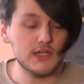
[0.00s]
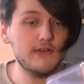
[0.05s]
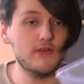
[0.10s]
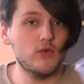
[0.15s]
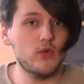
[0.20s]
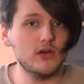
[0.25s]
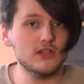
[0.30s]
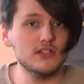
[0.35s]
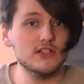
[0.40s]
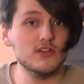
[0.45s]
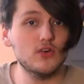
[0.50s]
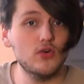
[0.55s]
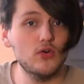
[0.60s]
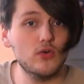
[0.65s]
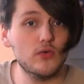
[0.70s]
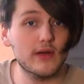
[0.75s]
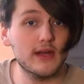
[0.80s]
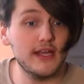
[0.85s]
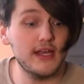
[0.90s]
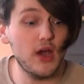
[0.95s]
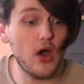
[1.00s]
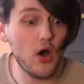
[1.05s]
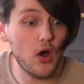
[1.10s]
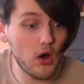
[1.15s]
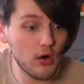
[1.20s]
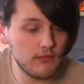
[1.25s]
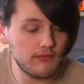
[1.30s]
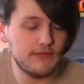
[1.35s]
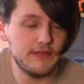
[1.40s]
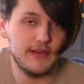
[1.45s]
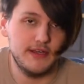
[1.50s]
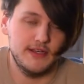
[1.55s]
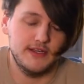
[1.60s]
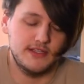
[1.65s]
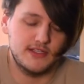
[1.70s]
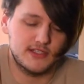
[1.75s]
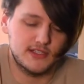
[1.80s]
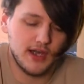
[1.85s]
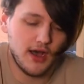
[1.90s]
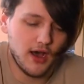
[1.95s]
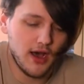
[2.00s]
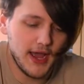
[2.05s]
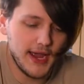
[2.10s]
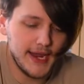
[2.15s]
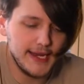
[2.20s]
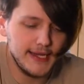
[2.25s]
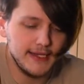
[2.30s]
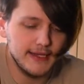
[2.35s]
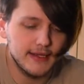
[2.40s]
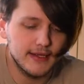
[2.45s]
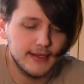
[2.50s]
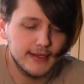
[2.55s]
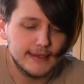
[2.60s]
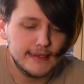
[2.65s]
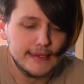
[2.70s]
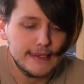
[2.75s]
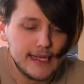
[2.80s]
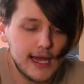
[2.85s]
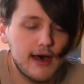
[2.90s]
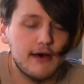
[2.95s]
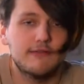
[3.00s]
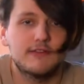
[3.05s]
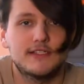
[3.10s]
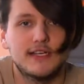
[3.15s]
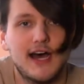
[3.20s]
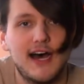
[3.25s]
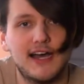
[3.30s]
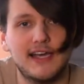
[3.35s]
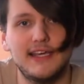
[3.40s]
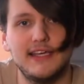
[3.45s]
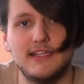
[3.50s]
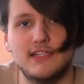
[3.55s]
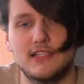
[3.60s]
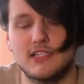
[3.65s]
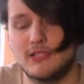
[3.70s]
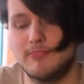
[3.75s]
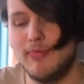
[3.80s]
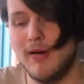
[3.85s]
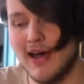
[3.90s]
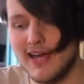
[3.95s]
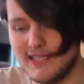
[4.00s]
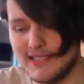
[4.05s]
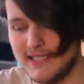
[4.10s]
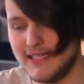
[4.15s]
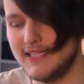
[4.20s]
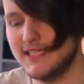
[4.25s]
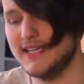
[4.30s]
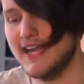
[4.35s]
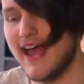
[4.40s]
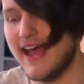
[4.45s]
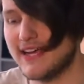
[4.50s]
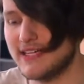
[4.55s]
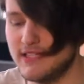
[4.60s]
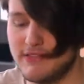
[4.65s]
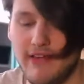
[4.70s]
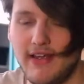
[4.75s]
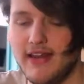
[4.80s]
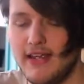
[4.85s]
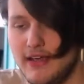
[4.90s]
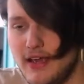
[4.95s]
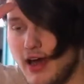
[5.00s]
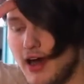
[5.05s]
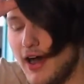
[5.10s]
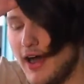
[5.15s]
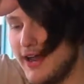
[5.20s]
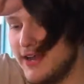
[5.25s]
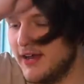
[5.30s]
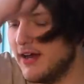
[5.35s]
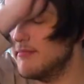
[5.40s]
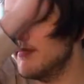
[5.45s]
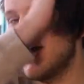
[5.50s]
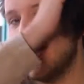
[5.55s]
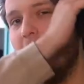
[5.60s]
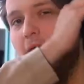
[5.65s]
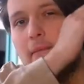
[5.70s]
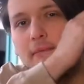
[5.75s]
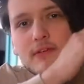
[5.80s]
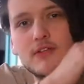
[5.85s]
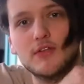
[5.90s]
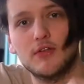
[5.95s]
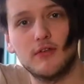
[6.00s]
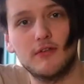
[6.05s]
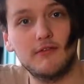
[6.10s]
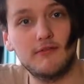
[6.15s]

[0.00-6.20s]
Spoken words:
if it wasn't already obvious, I love Takis. Spicy snacks of any kind are my absolute